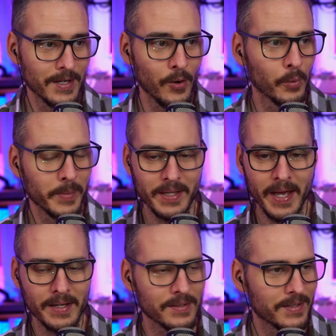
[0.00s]
to hold me
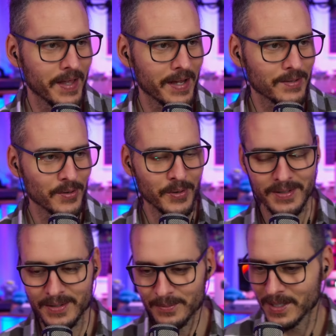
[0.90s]
that to that too, because
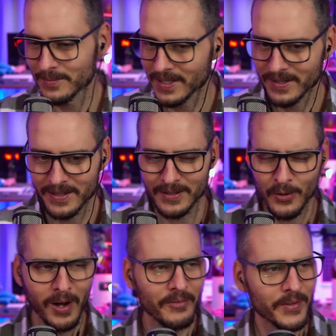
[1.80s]
sometimes I go
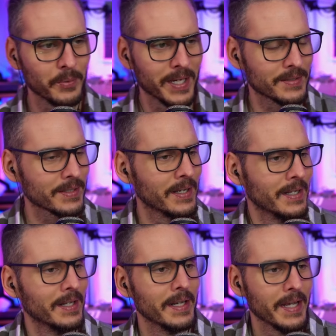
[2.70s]
off in the weeds.
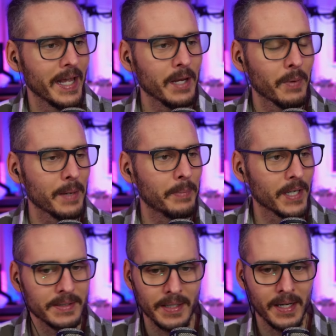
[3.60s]
Anyway,
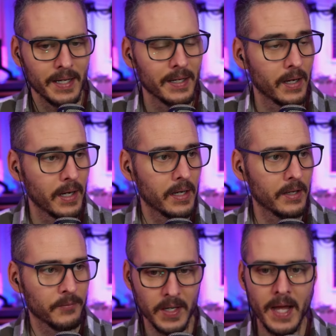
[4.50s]
but uh, uh,
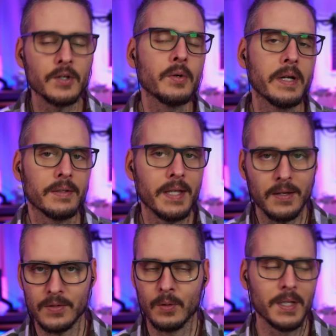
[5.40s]
if you're not new here, thank you
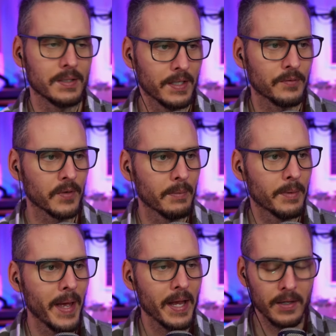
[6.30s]
so much. Thanks for coming
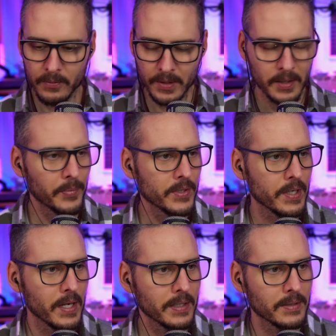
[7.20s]
back. I really
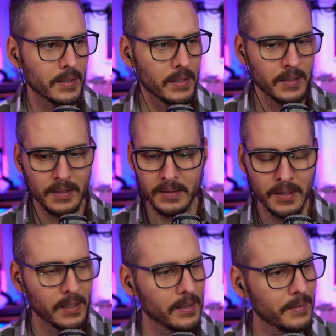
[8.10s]
appreciate it.
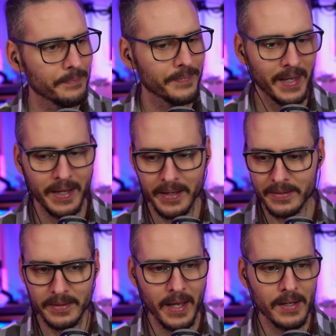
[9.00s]
um, and
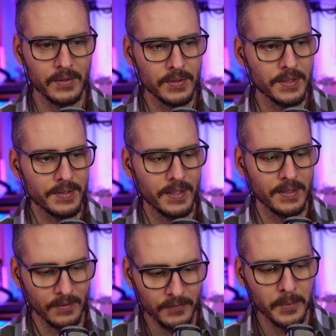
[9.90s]
yeah, good to see
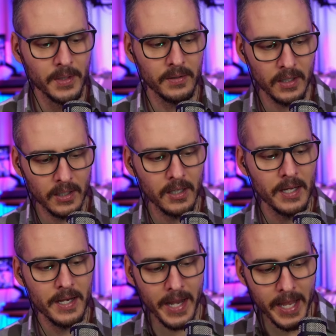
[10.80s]
some familiar
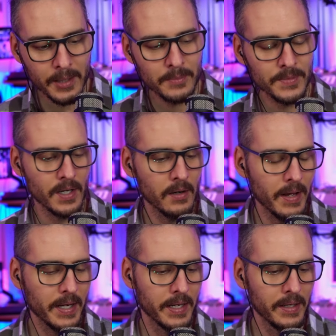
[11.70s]
names
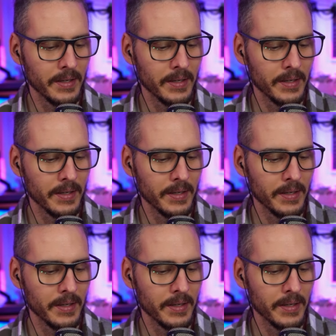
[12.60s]
already.